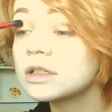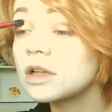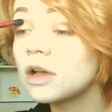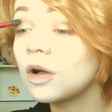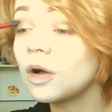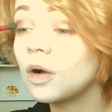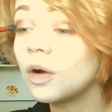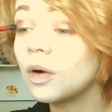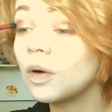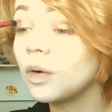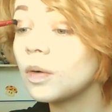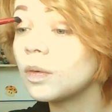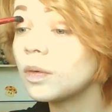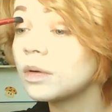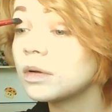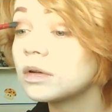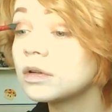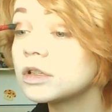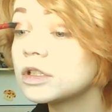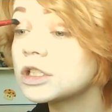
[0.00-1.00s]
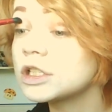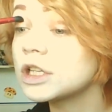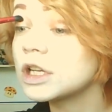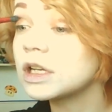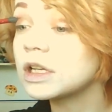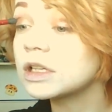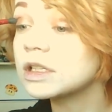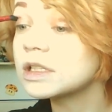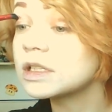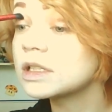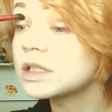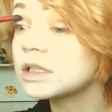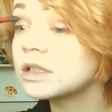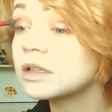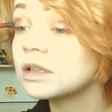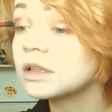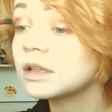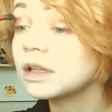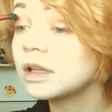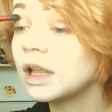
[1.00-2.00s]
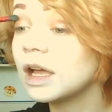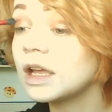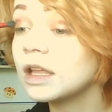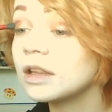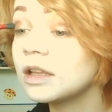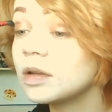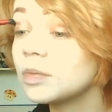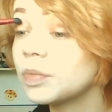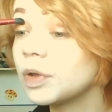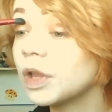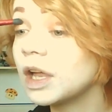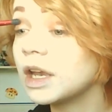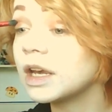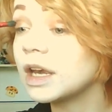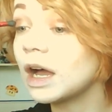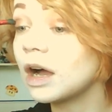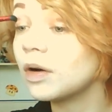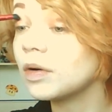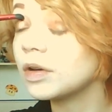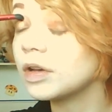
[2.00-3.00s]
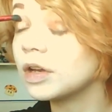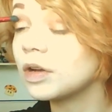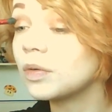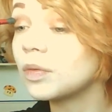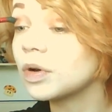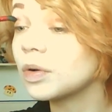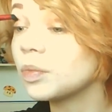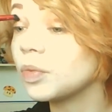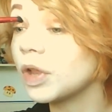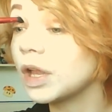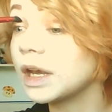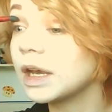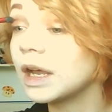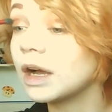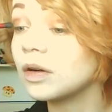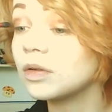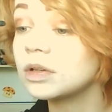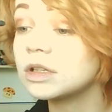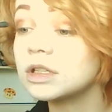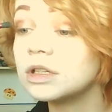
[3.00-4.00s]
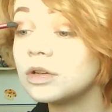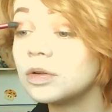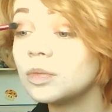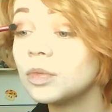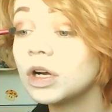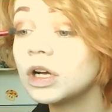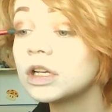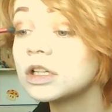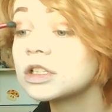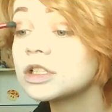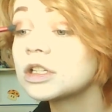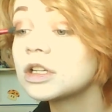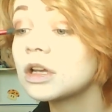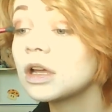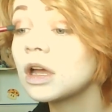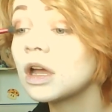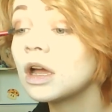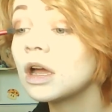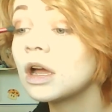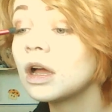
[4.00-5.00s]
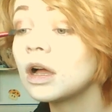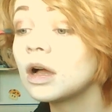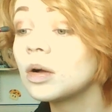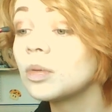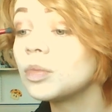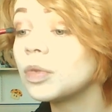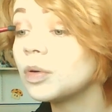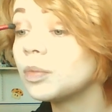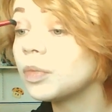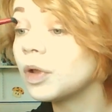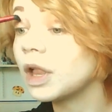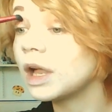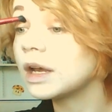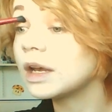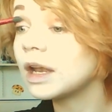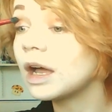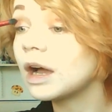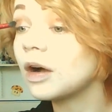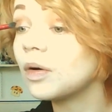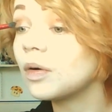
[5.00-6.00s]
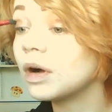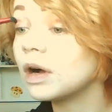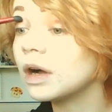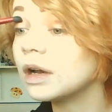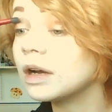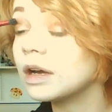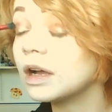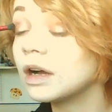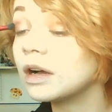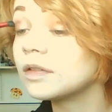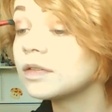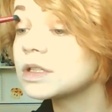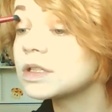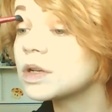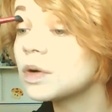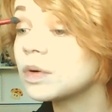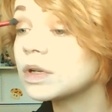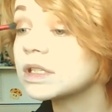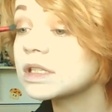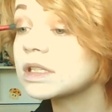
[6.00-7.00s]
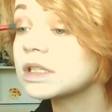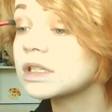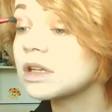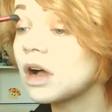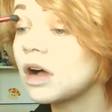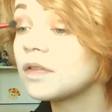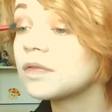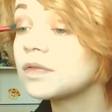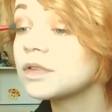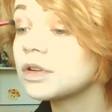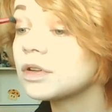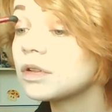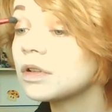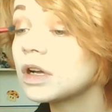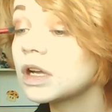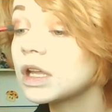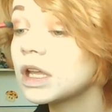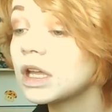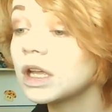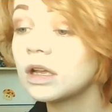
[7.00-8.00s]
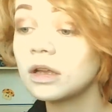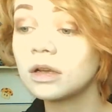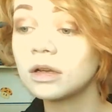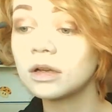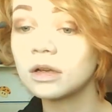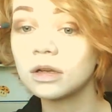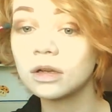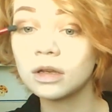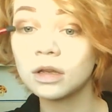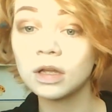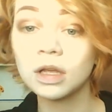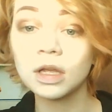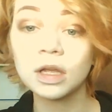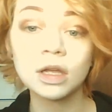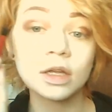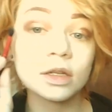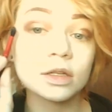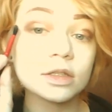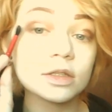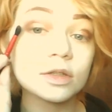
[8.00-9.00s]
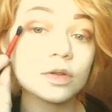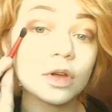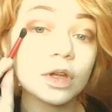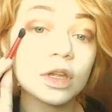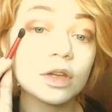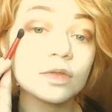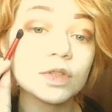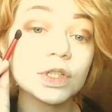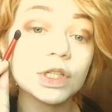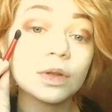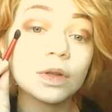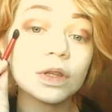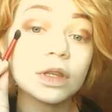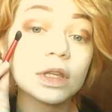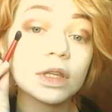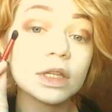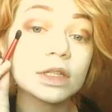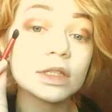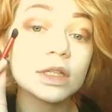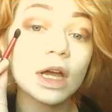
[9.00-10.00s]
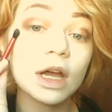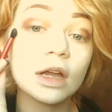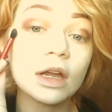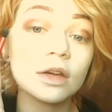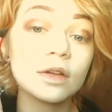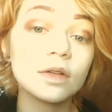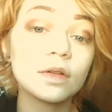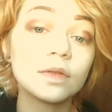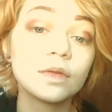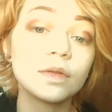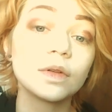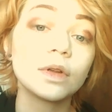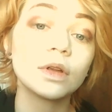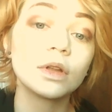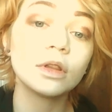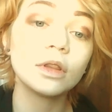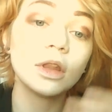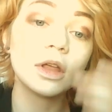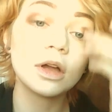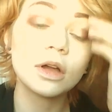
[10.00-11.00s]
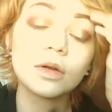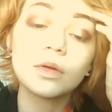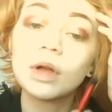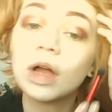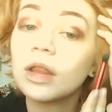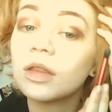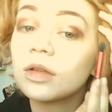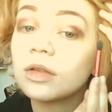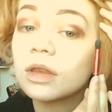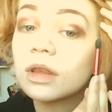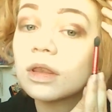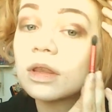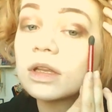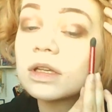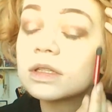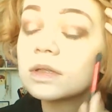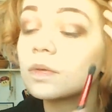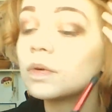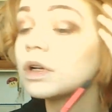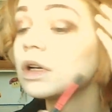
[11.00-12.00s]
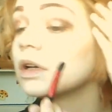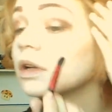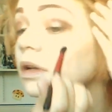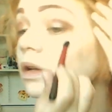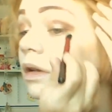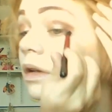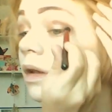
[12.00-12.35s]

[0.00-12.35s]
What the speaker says: So just lightly blend out, and you don't want to blend out too much, but blend out enough so it's softer looking, so it gives you this kind of look rather than this one.